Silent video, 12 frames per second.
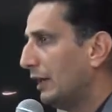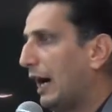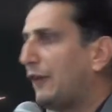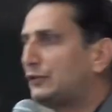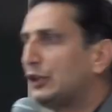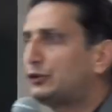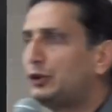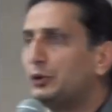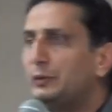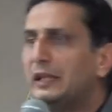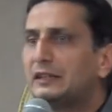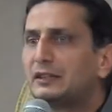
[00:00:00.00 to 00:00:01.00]
After
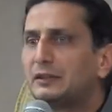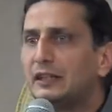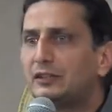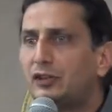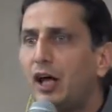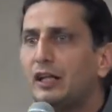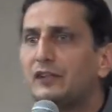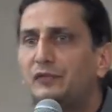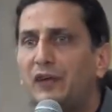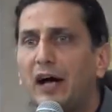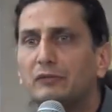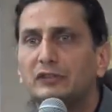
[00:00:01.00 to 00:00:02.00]
2 weeks, the solid
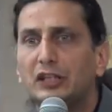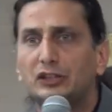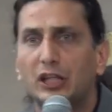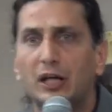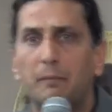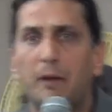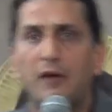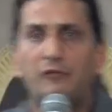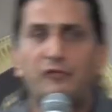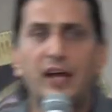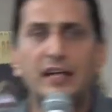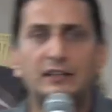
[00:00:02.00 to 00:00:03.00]
foundation of my
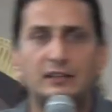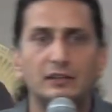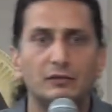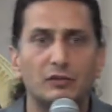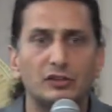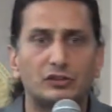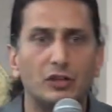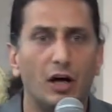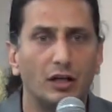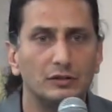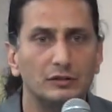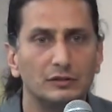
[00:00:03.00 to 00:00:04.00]
faith was
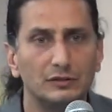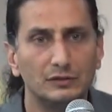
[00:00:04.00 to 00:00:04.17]
gone.